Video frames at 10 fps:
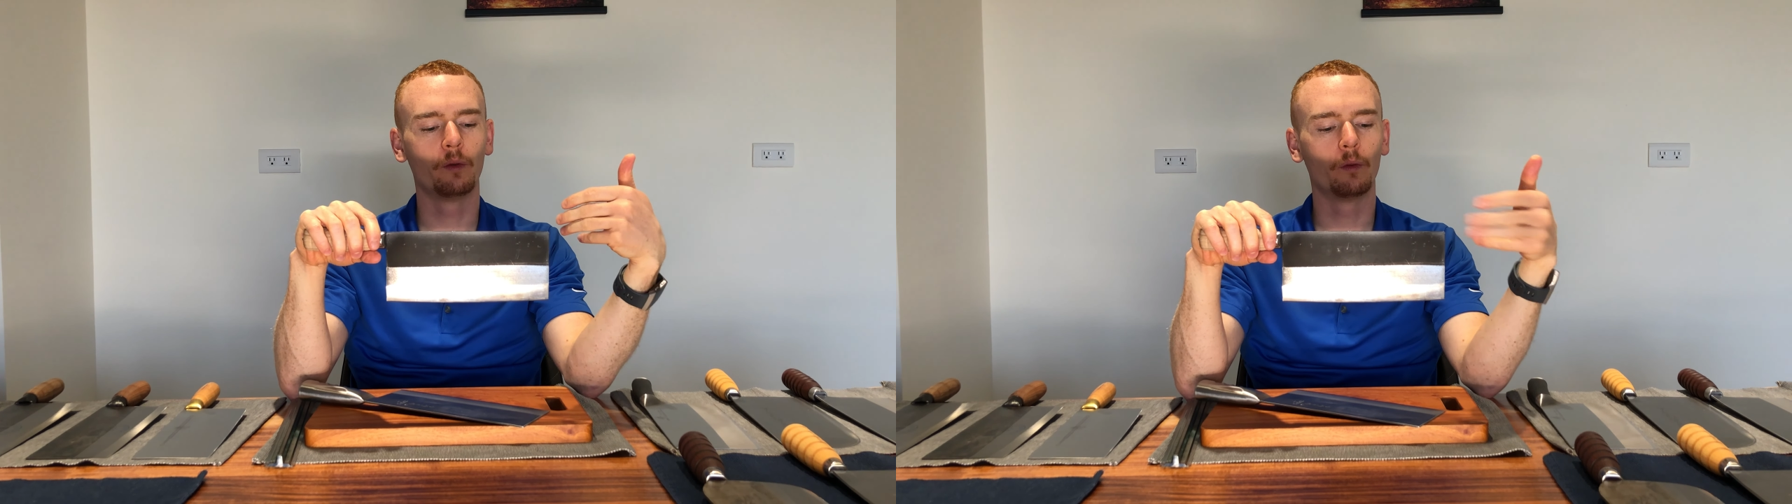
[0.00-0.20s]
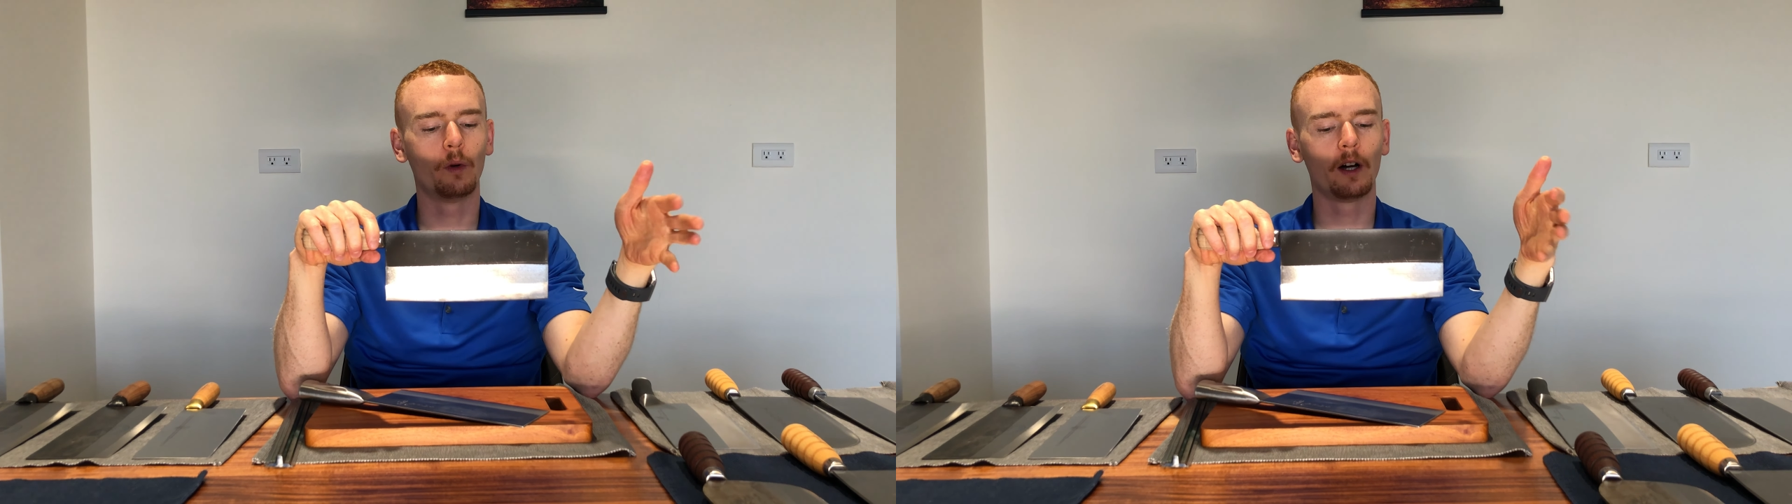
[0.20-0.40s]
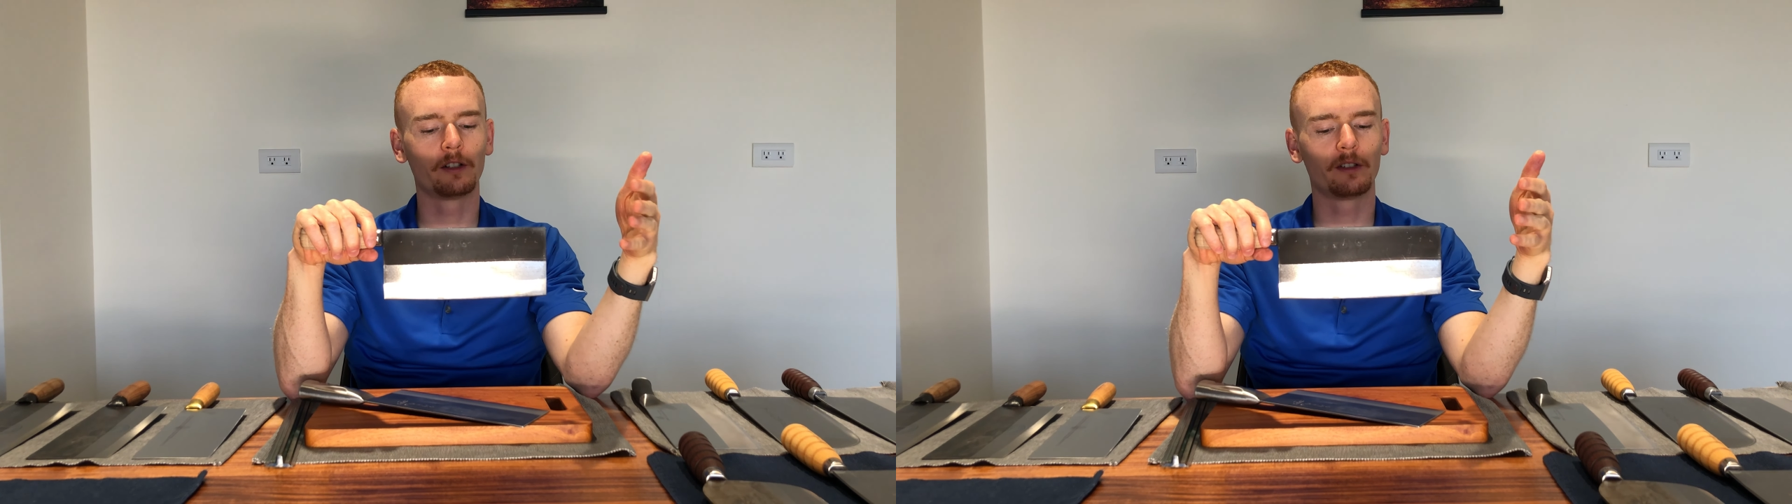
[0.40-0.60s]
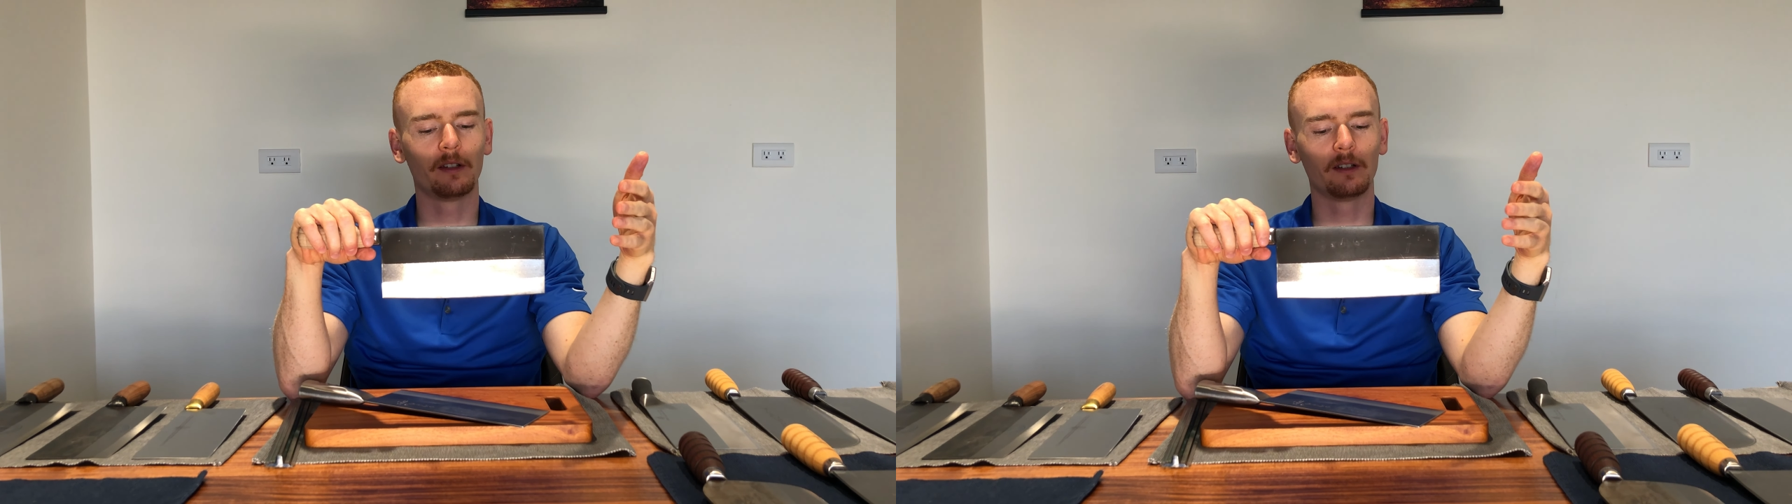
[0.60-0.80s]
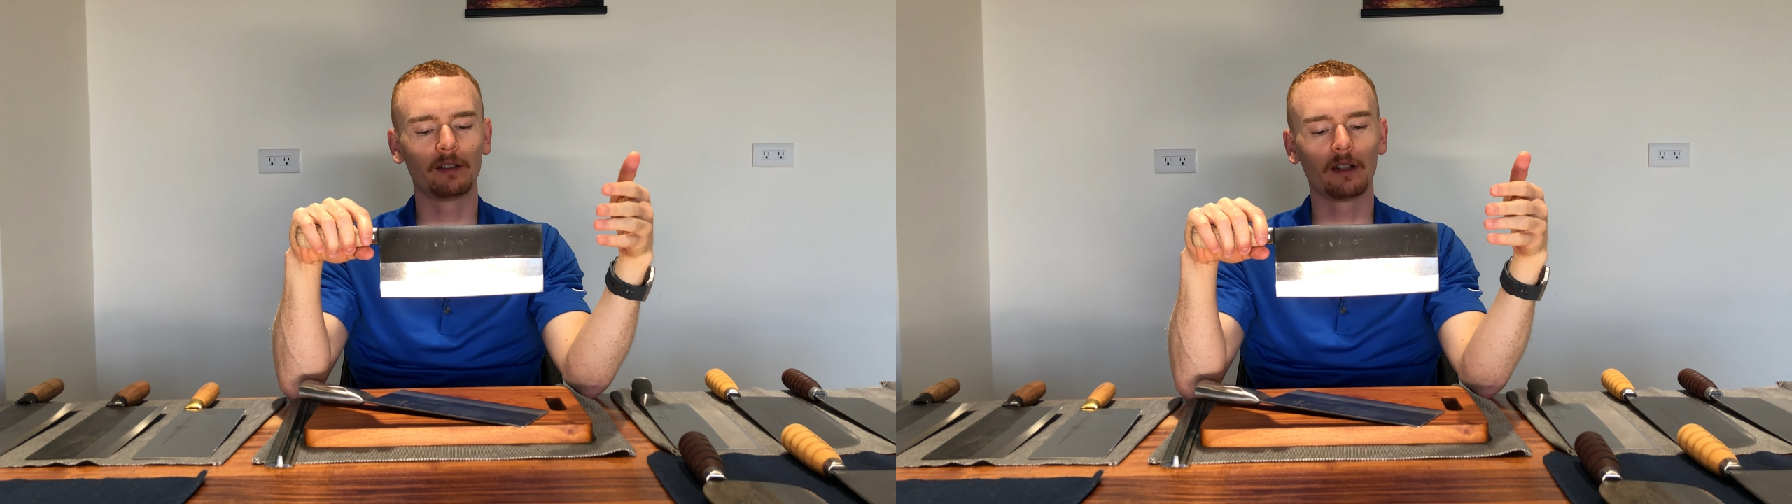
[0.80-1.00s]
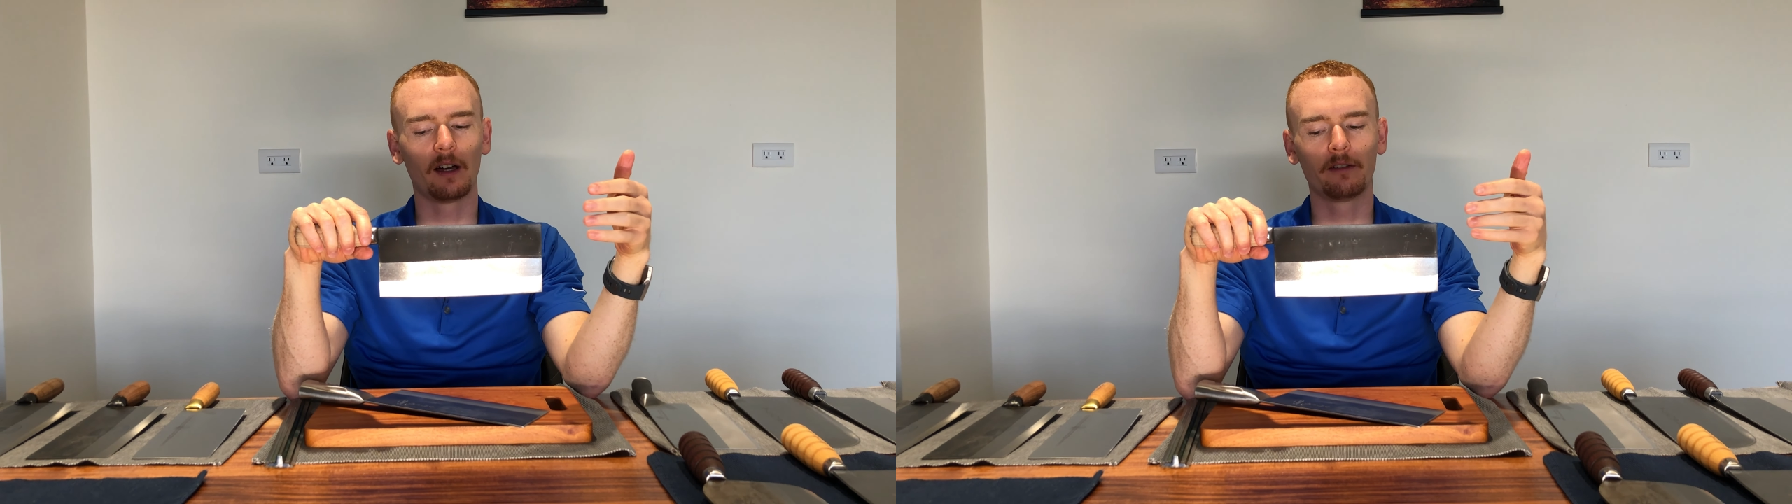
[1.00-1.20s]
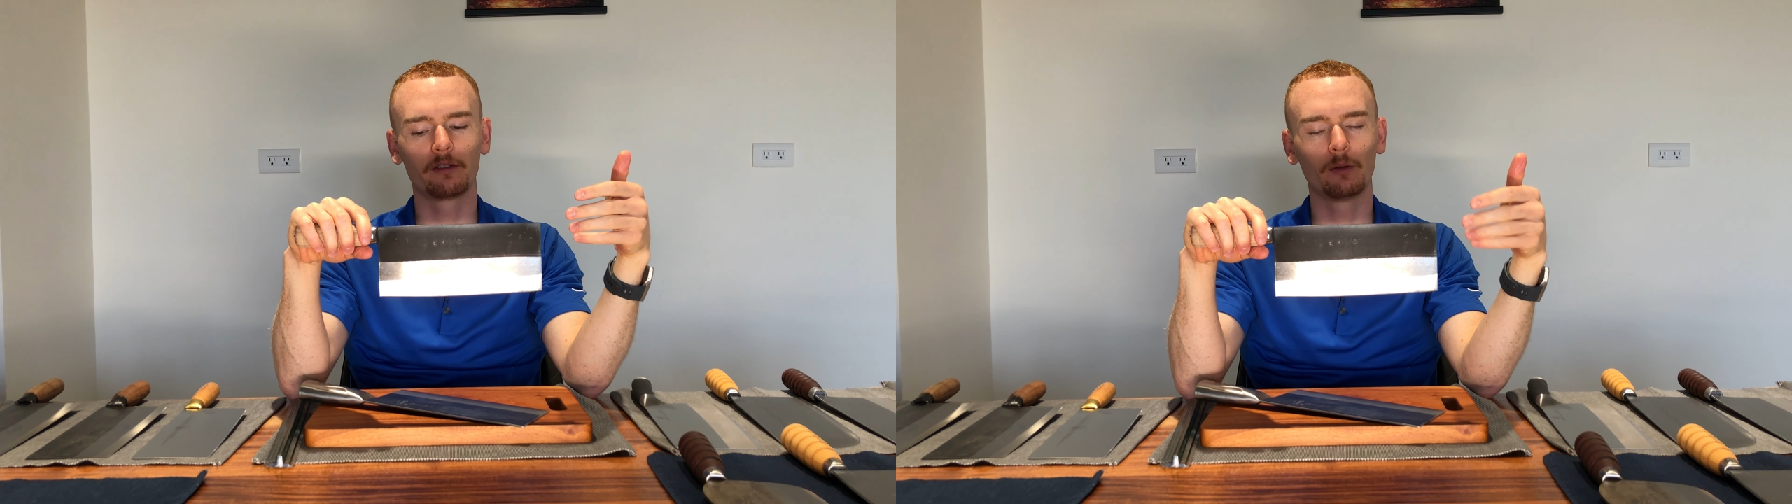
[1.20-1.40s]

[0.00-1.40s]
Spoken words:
Wash things off